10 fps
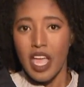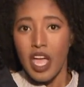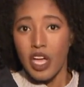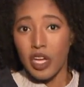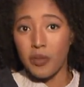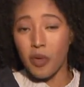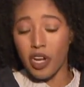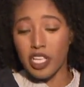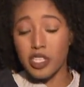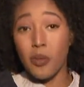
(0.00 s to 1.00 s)
Good
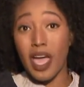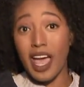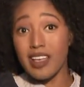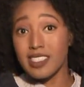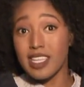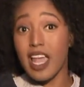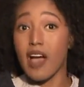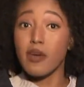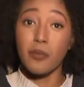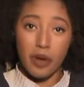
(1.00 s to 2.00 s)
morning. So the White House did have
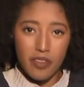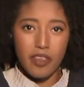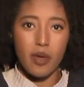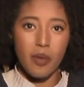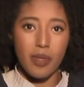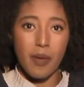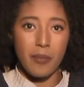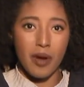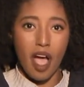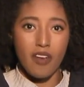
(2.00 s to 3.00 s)
a briefing with a
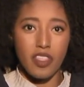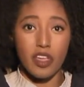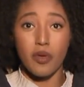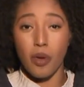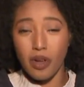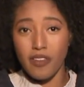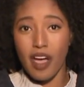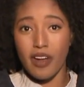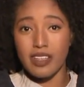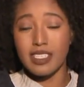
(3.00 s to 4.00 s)
member of the
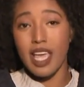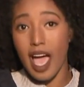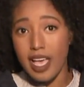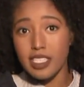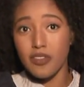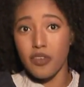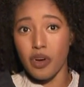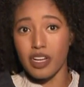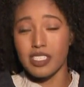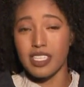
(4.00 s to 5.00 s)
coronavirus task force,